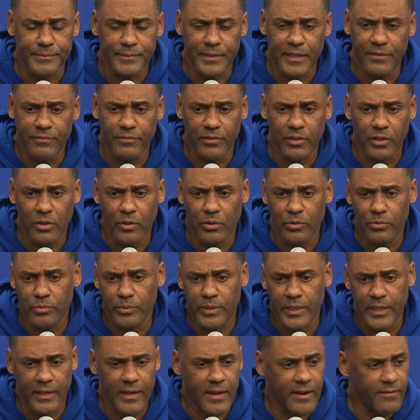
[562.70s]
Even though
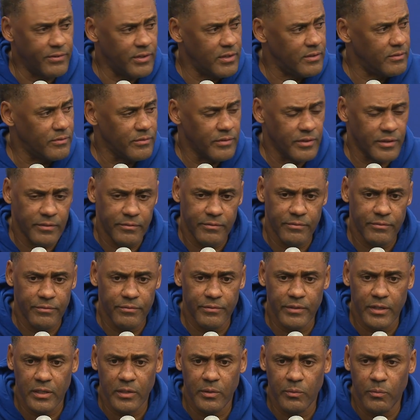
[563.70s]
we haven't
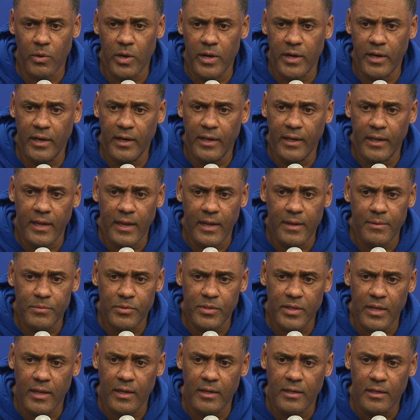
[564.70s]
really won any games
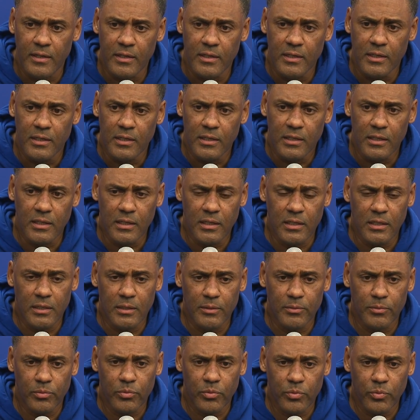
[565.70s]
yet,
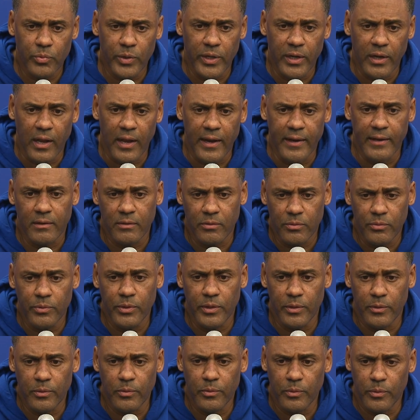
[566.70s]
we like
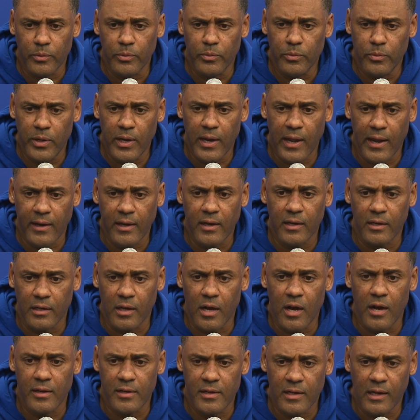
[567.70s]
a
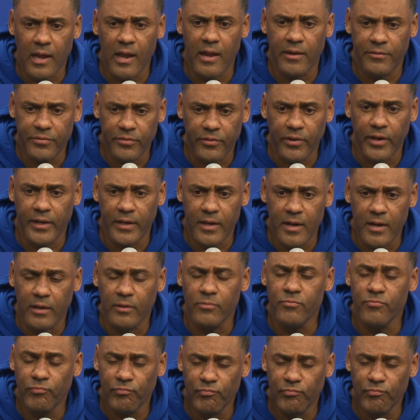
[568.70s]
lot in life right now.